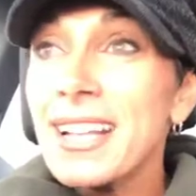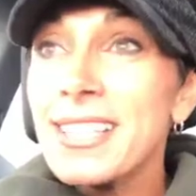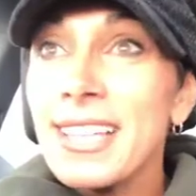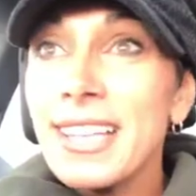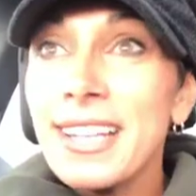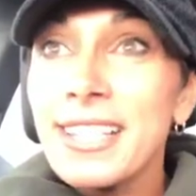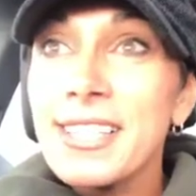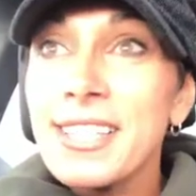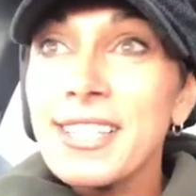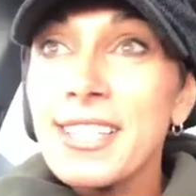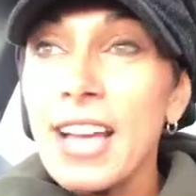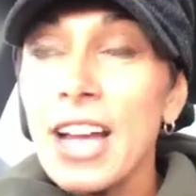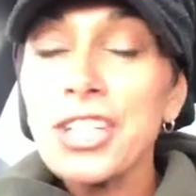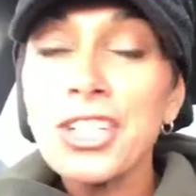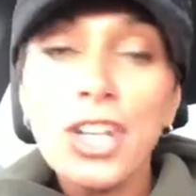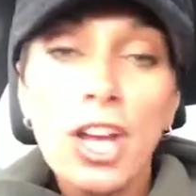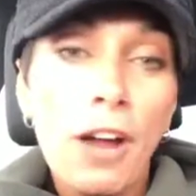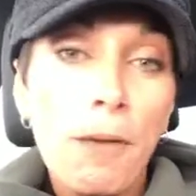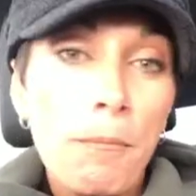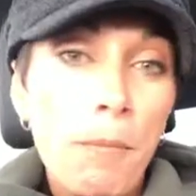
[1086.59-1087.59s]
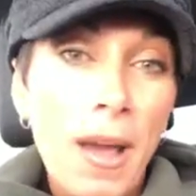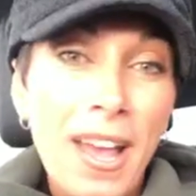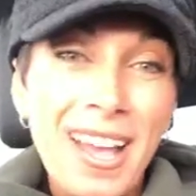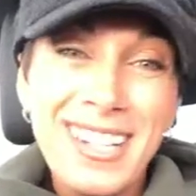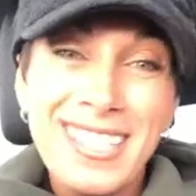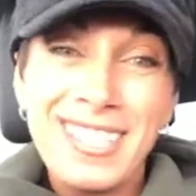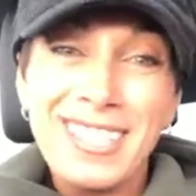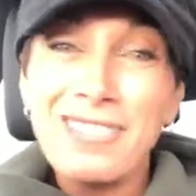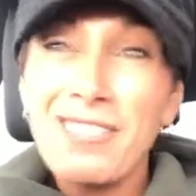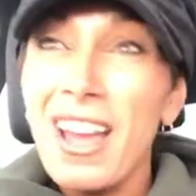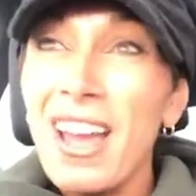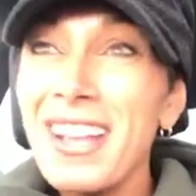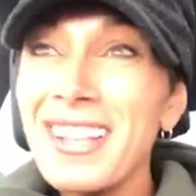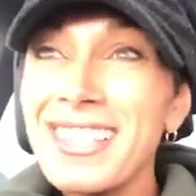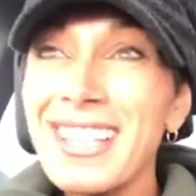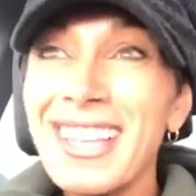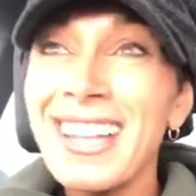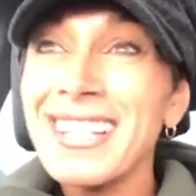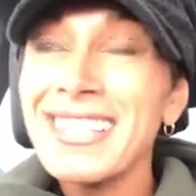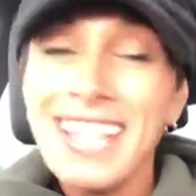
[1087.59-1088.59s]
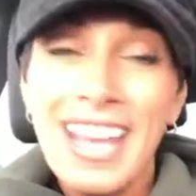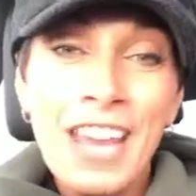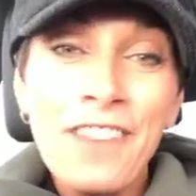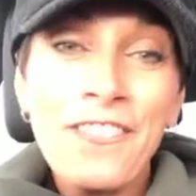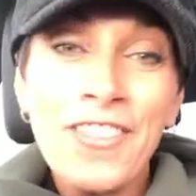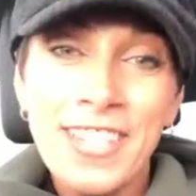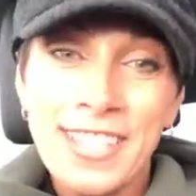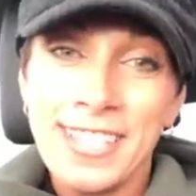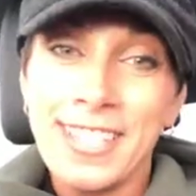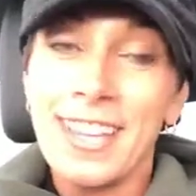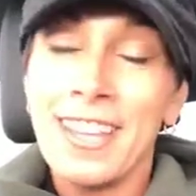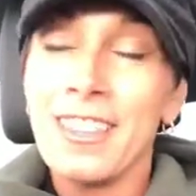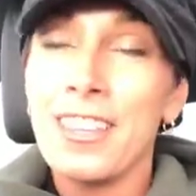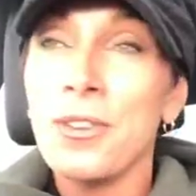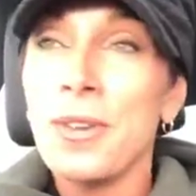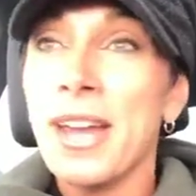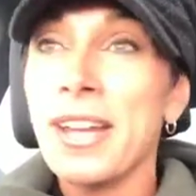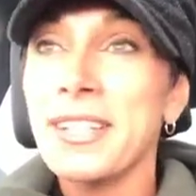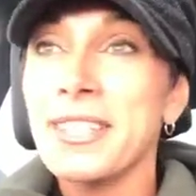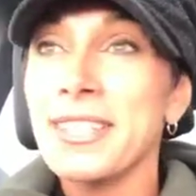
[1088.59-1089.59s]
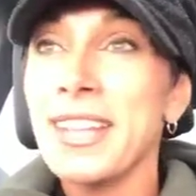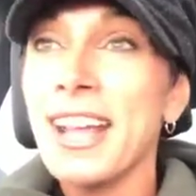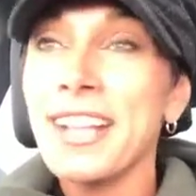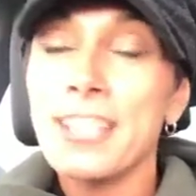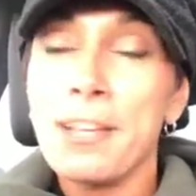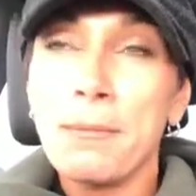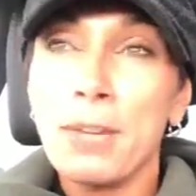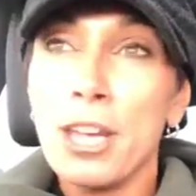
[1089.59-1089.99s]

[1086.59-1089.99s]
it is it's in its infancy in the United States.